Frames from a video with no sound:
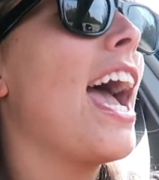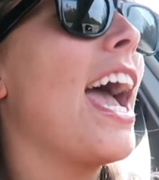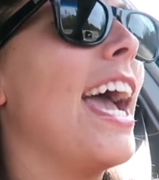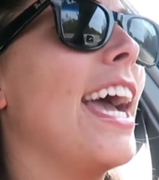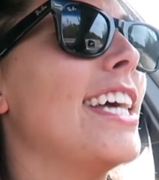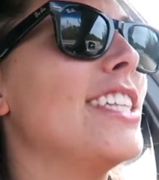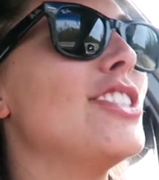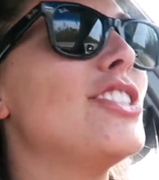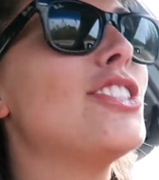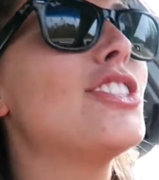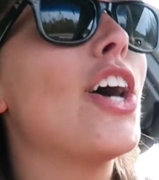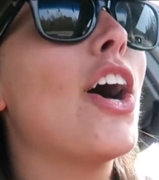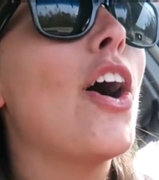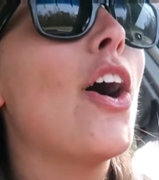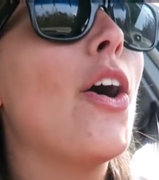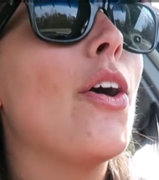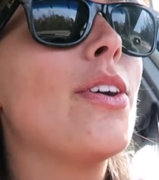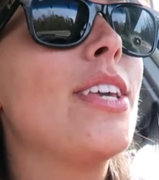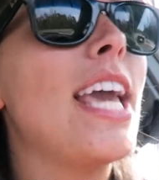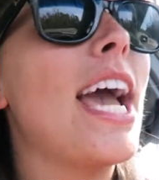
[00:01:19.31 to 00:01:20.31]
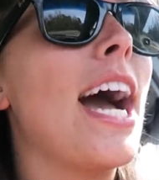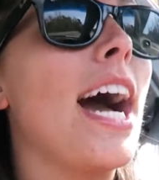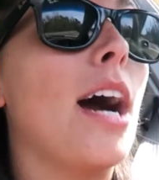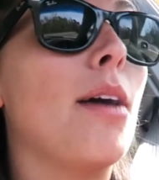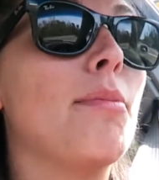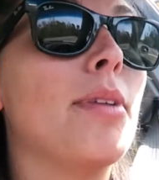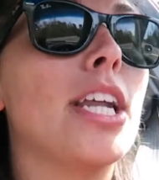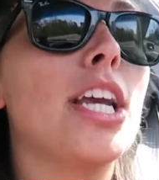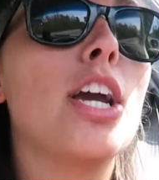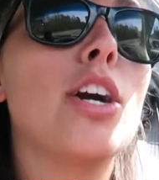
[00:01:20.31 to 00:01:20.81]
And so yeah,
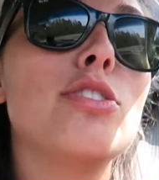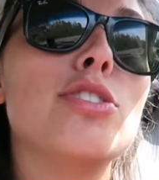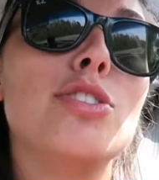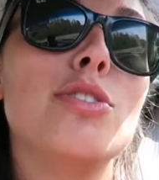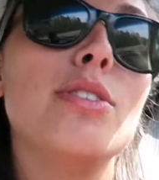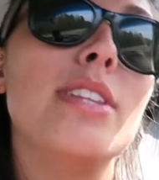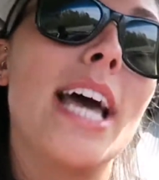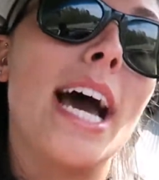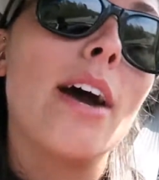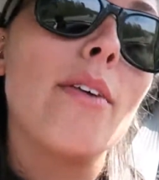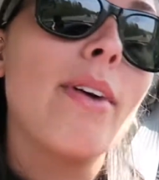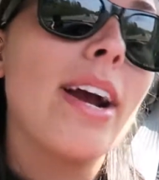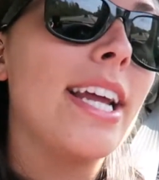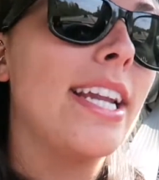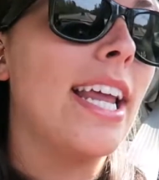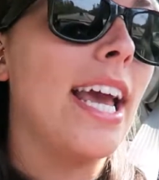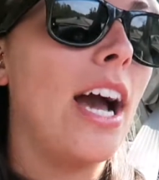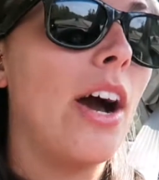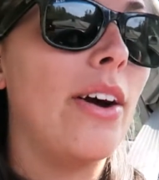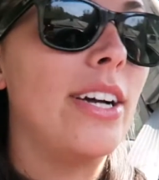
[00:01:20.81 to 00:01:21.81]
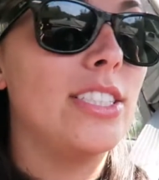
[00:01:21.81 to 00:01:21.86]
I'm gonna go do that right now.